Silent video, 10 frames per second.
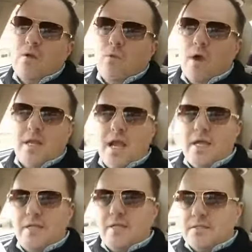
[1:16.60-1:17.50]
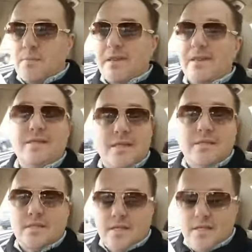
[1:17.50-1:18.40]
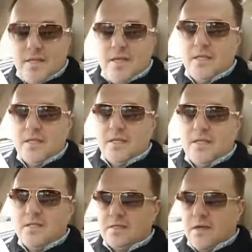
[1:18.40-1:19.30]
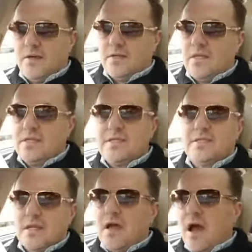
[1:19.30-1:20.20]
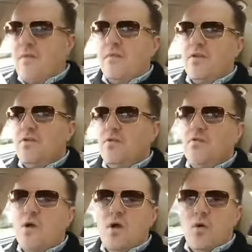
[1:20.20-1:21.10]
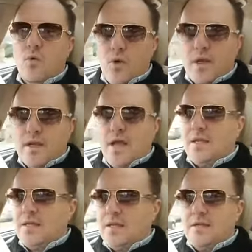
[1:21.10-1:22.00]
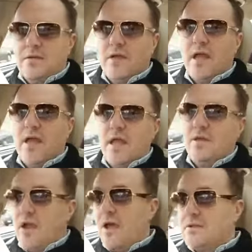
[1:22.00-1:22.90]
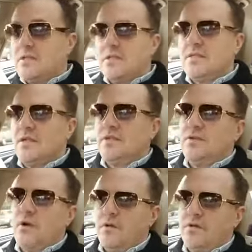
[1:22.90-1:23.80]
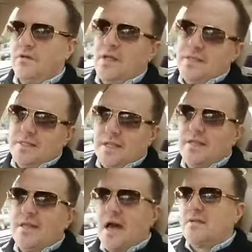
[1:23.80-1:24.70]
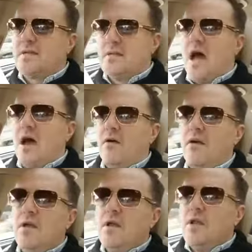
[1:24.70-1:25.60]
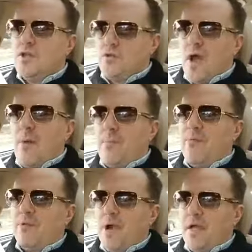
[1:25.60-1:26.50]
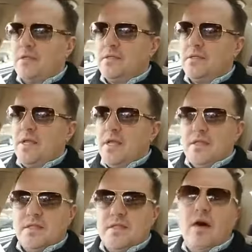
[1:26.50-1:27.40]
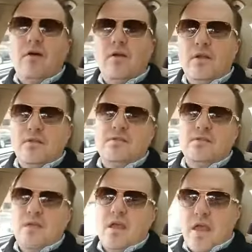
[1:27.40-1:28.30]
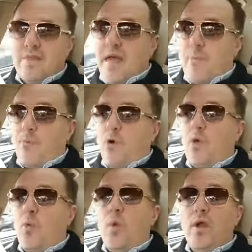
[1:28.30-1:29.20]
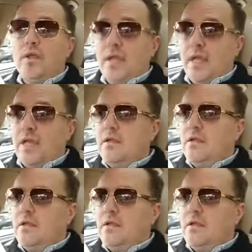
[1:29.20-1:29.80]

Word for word: one ninety, somebody that doesn't need Seller Assist is going to offer you one ninety, okay? And your house is listed at two hundred, so that's a ten thousand dollar drop in price. The seller is at that point willing